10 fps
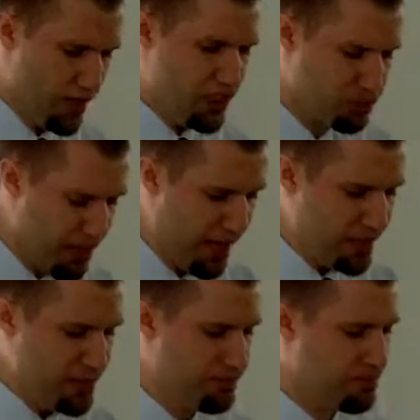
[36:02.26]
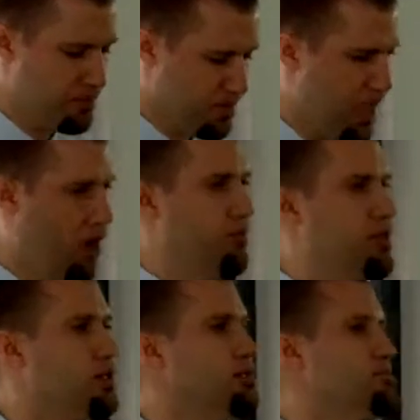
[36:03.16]
expect. Now,
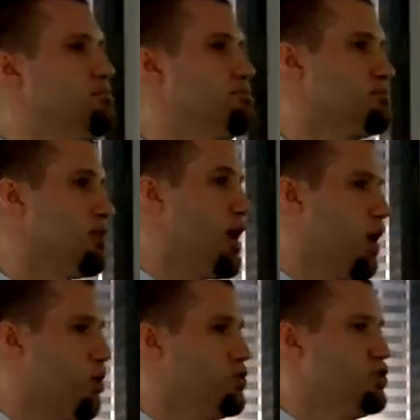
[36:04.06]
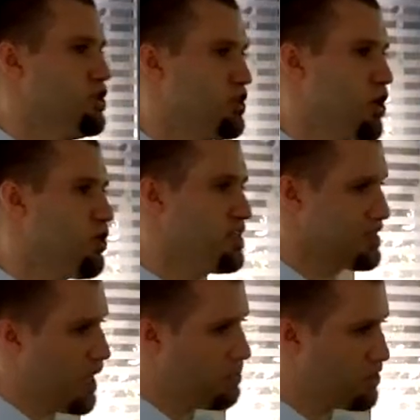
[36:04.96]
I want you to notice a
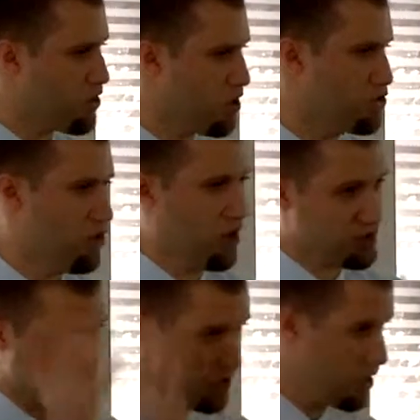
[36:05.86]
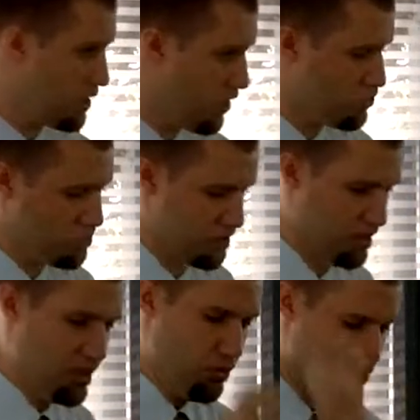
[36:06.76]
couple of contrasts, and we're going to close with
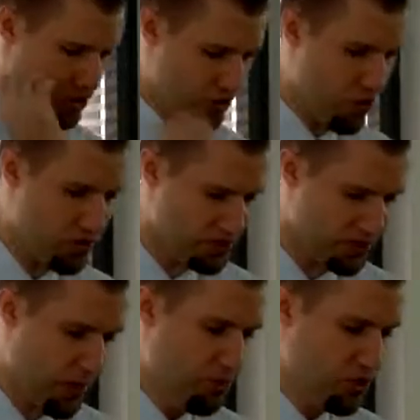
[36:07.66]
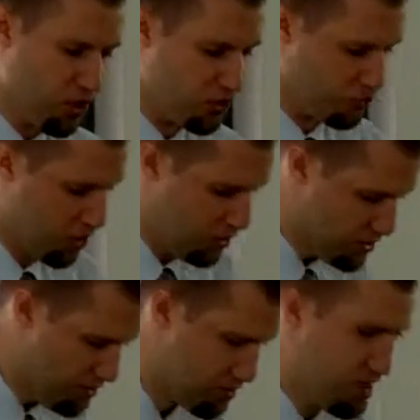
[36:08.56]
this. I want you to notice a couple of contrasts.
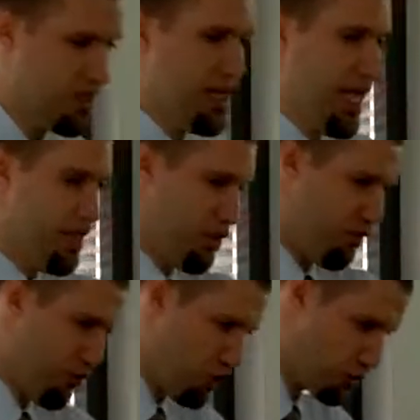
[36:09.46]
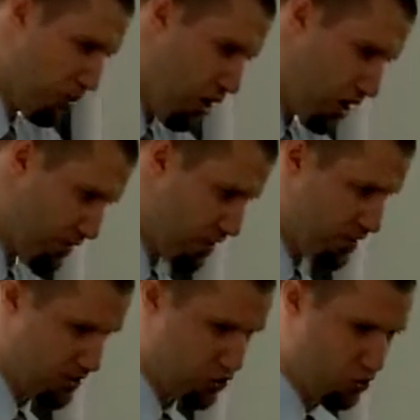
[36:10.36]
In the first part of the
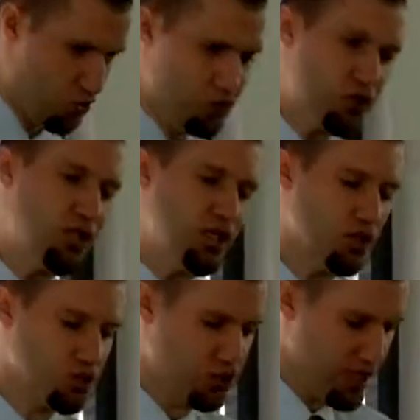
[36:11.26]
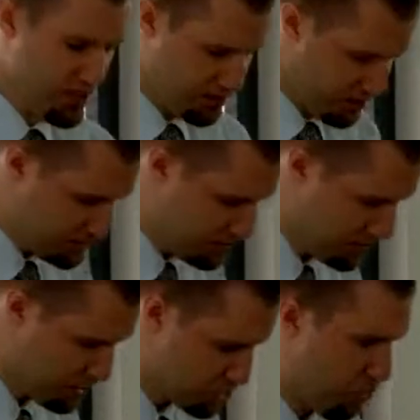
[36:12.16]
discourse, Jesus
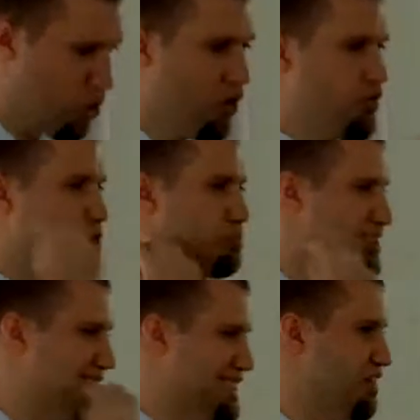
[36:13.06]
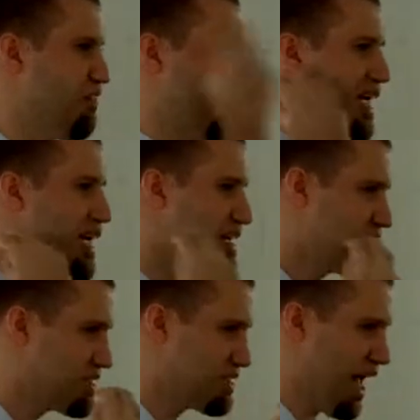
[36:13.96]
spoke of specific
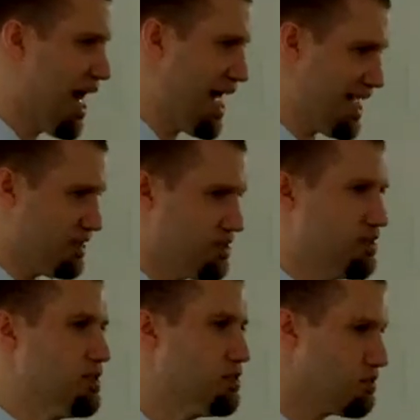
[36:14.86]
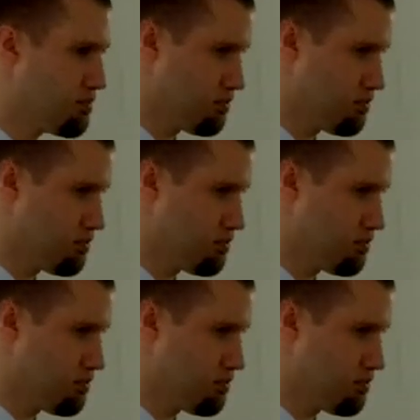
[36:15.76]
signs